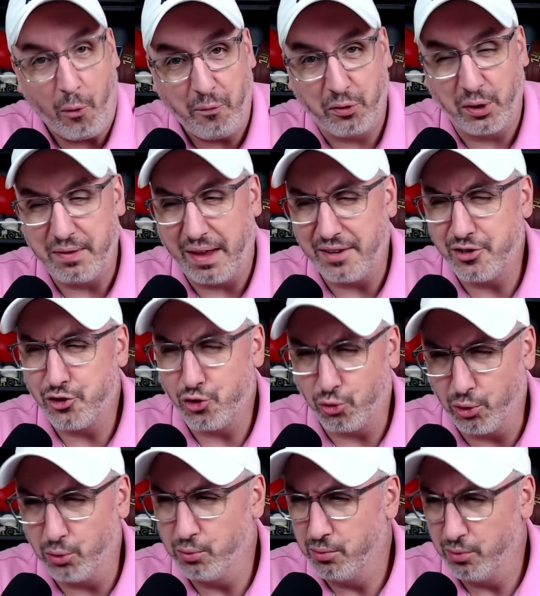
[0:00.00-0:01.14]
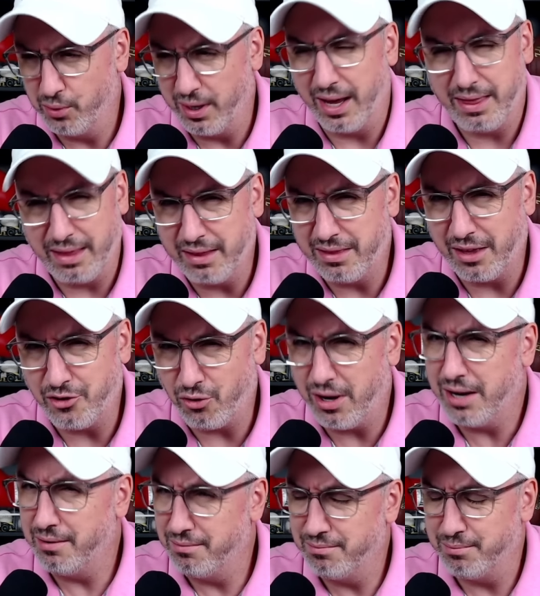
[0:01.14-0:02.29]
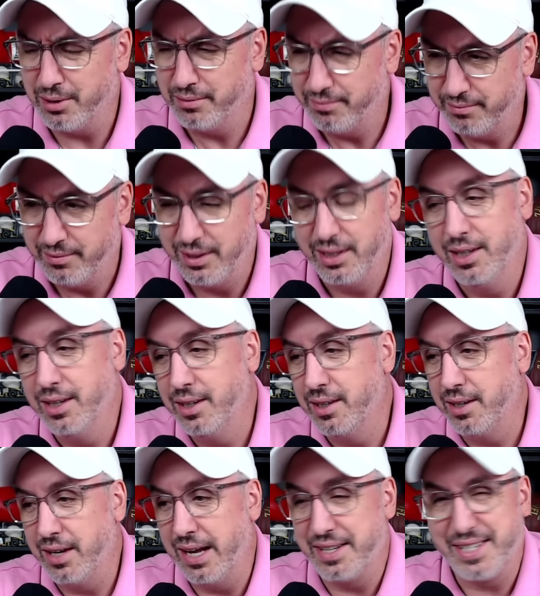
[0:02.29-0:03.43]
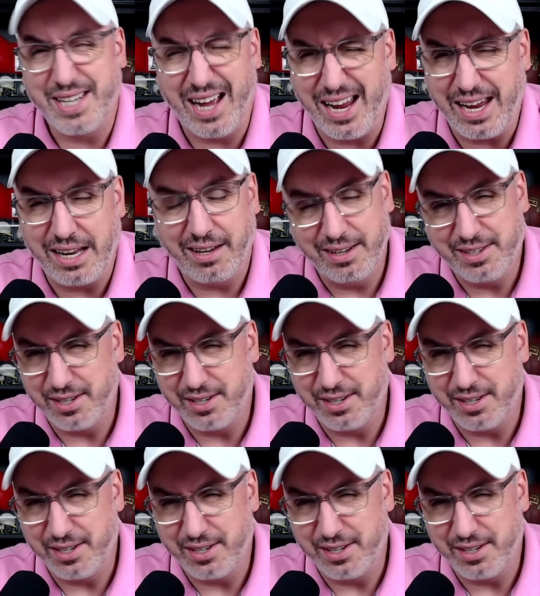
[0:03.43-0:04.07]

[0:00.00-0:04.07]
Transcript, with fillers: Hopefully that's true. Okay, I think that's right, but it's tight.